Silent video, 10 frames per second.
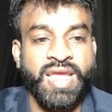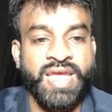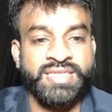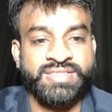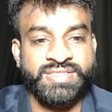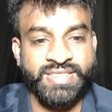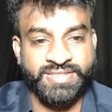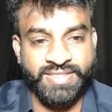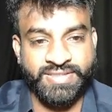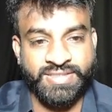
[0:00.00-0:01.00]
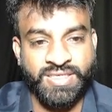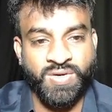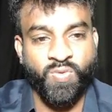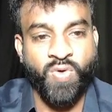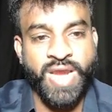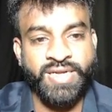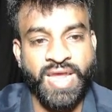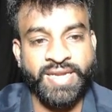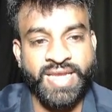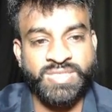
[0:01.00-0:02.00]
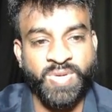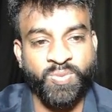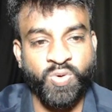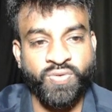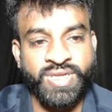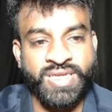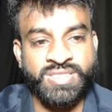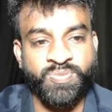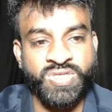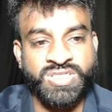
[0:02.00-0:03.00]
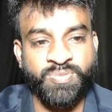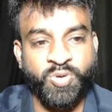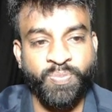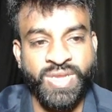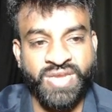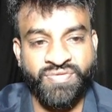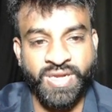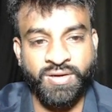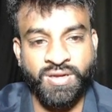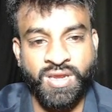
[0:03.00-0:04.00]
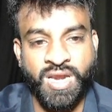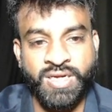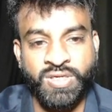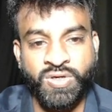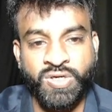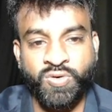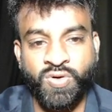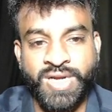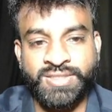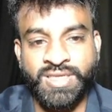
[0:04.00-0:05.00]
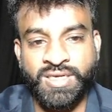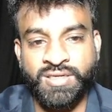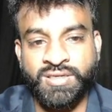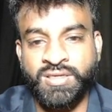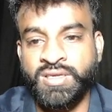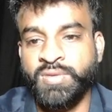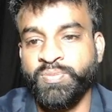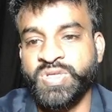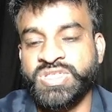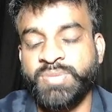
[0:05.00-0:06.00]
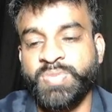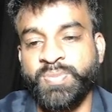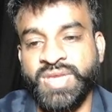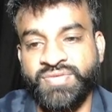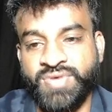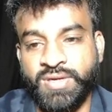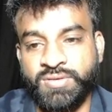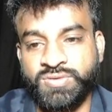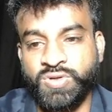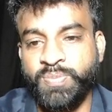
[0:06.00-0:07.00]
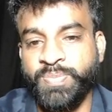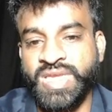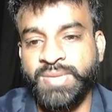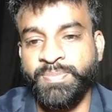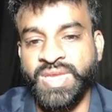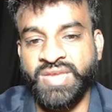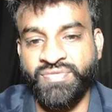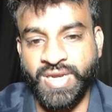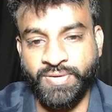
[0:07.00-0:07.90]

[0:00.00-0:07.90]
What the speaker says: And c6. White attacks by moving his bishop to b5, and you need to write the bishop b5. So b5.